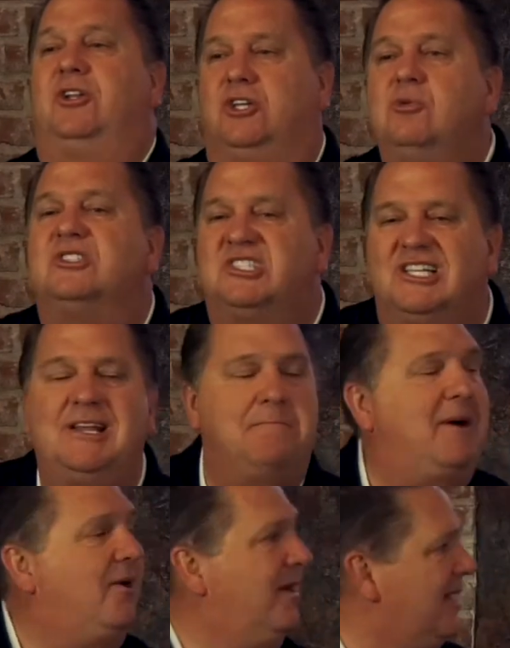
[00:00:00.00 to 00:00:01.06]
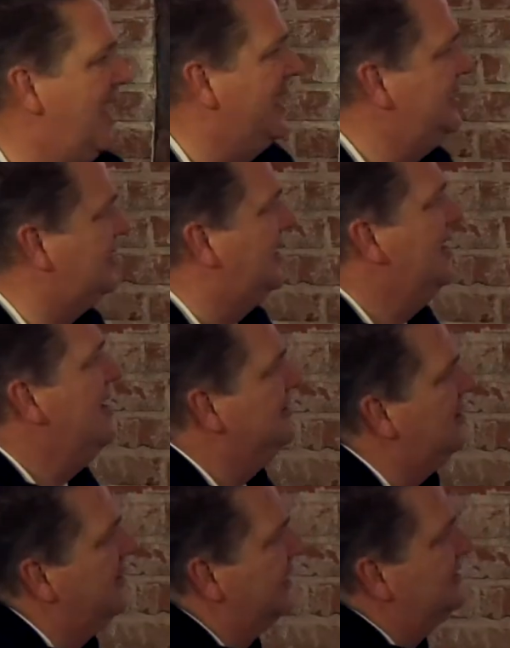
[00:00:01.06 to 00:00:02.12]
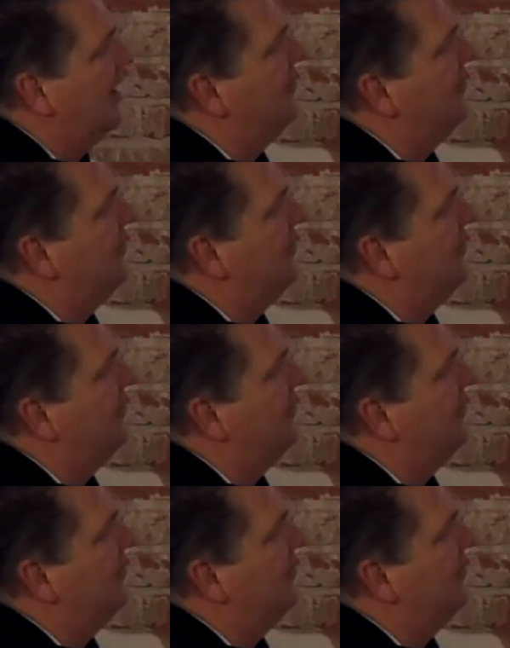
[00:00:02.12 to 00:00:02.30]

You will sleep better at night. So that's how